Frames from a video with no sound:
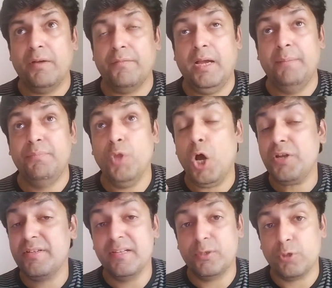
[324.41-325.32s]
I'm not
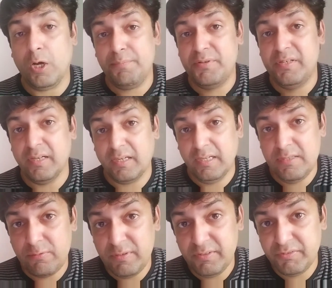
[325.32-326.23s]
in a top tier
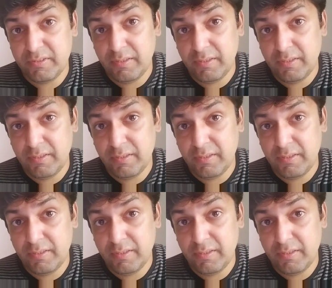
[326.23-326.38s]
countries.